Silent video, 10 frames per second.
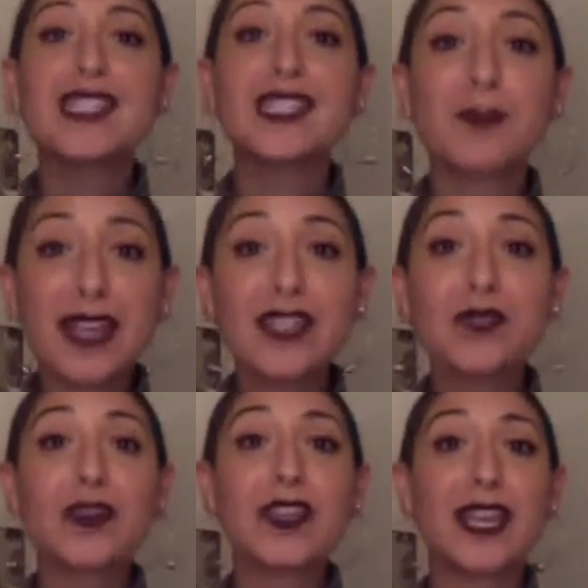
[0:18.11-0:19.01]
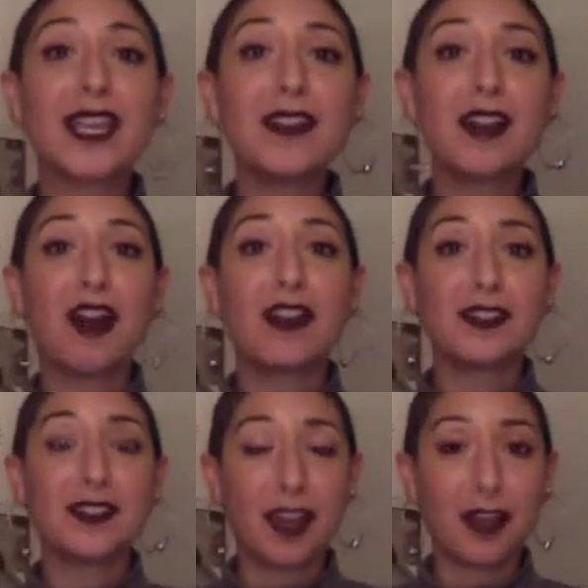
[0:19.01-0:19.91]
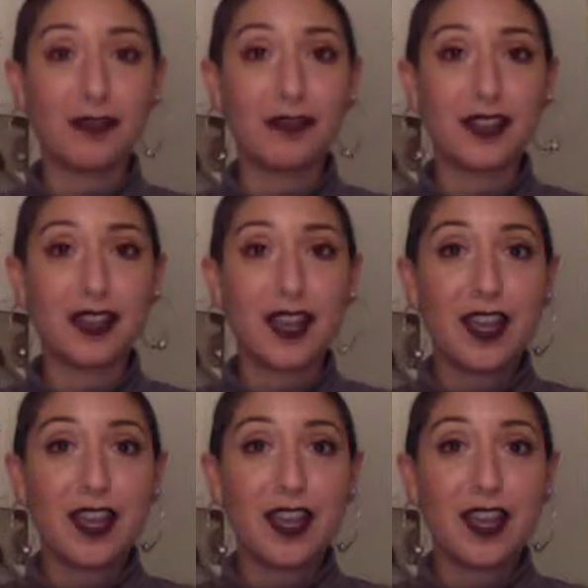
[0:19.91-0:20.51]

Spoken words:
space within ourselves